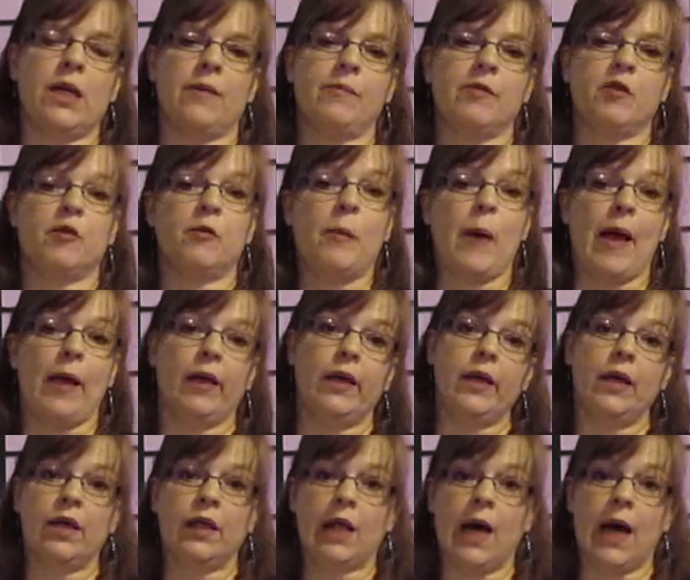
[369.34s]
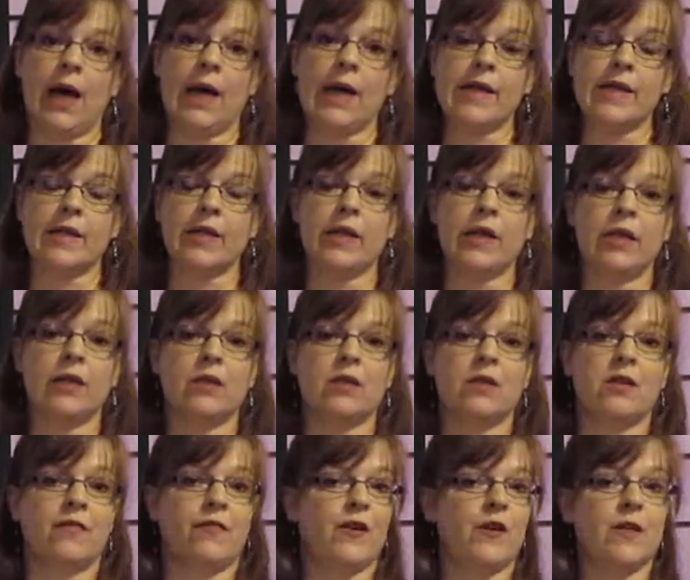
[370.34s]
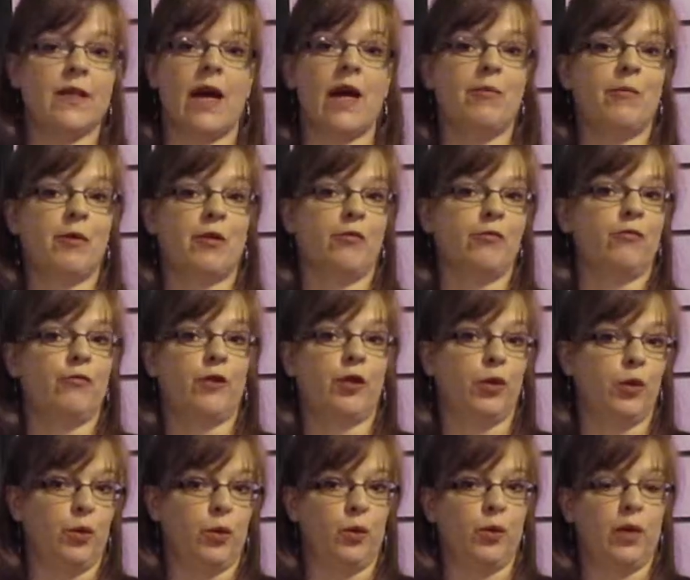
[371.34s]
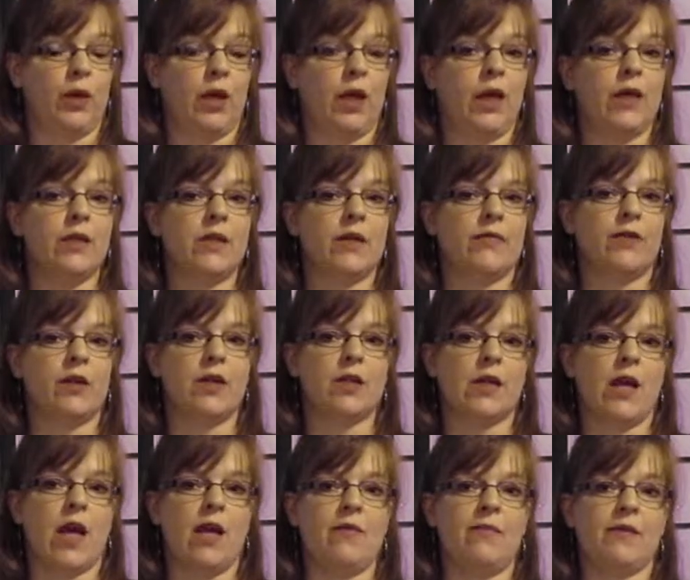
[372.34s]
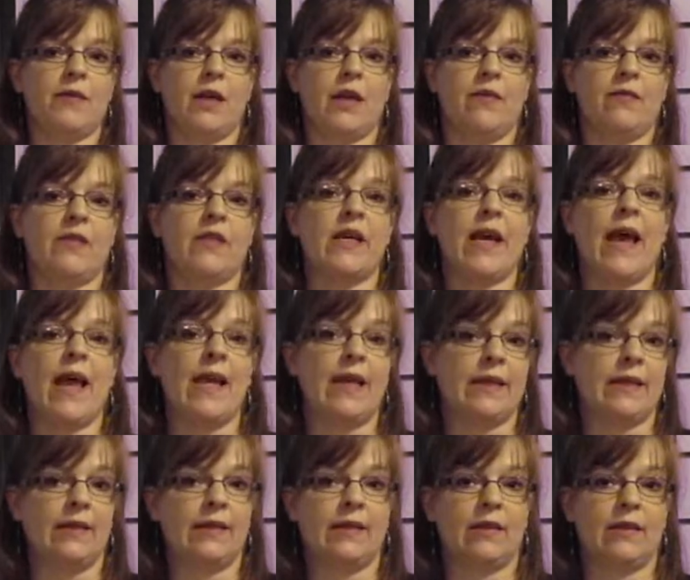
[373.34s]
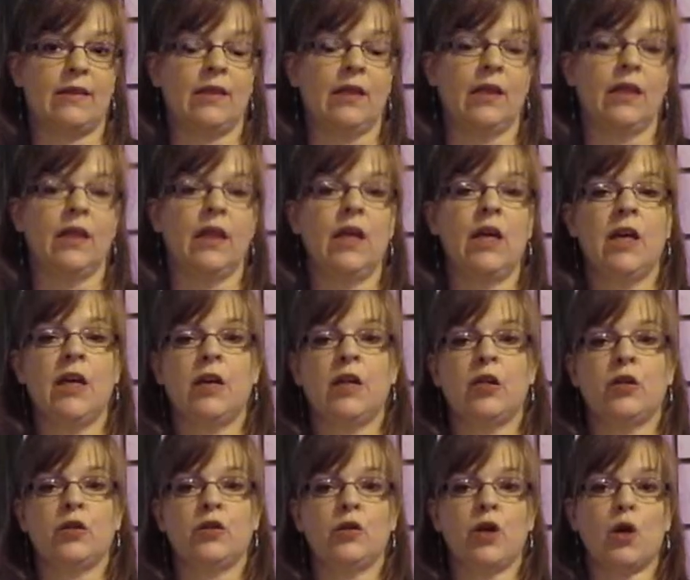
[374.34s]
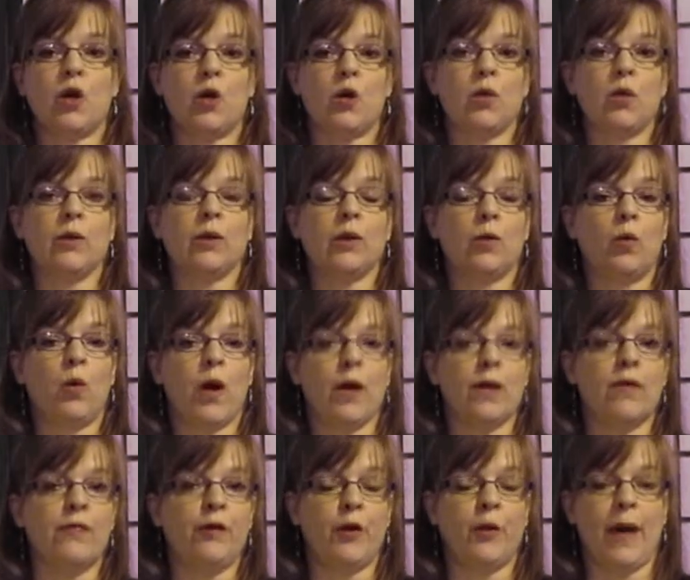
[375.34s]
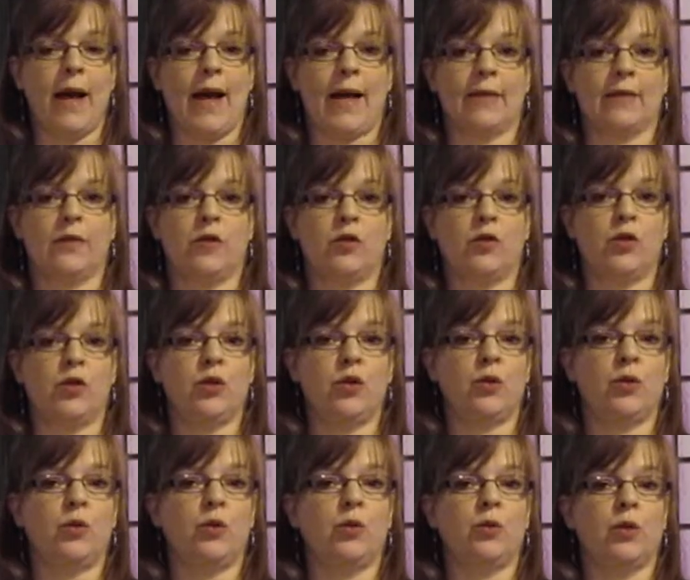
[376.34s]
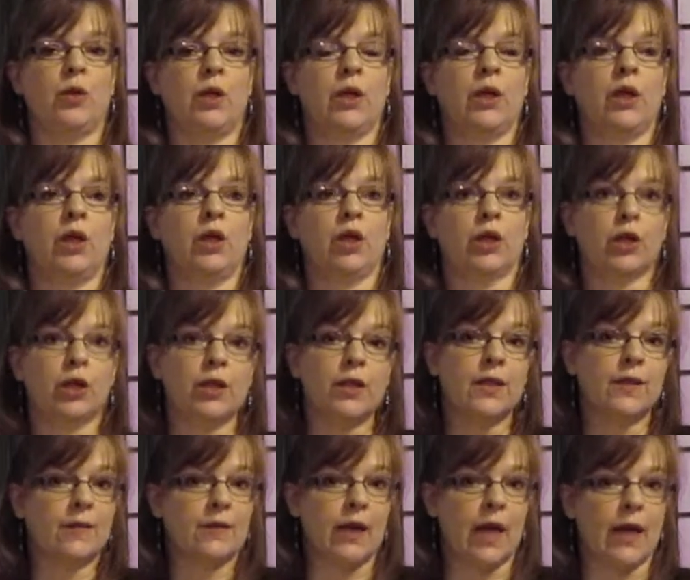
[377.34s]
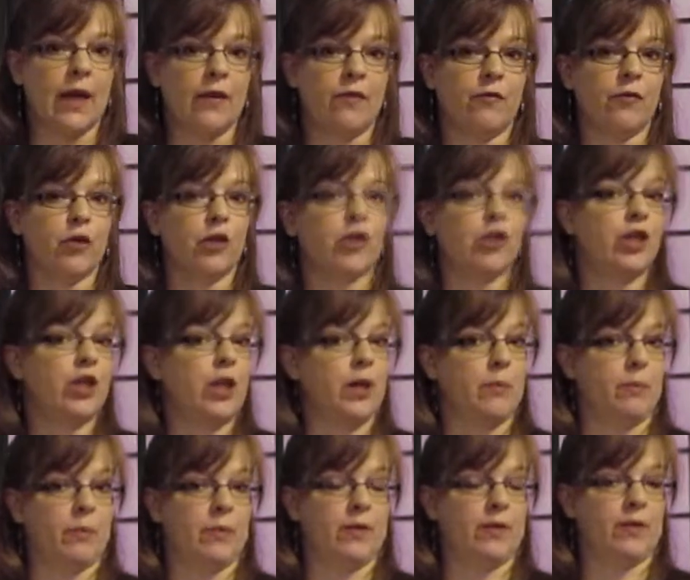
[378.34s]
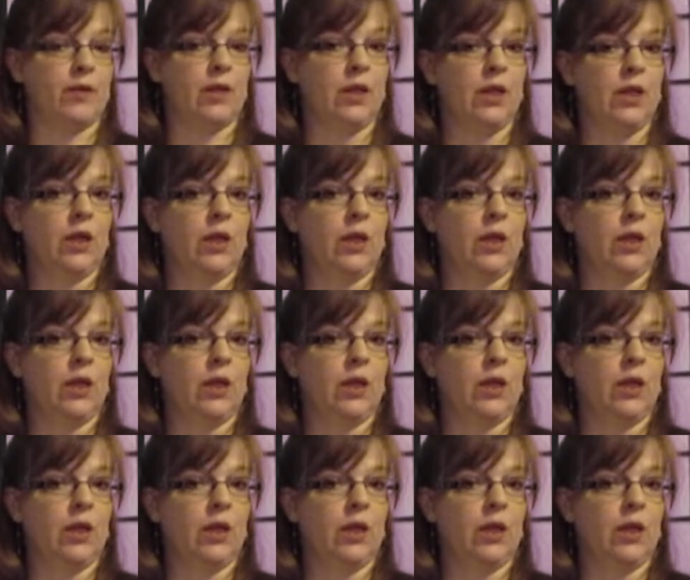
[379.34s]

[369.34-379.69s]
Spelling a lot is different types of food and different types of tastes. So one of you asked to learn the sign for chips.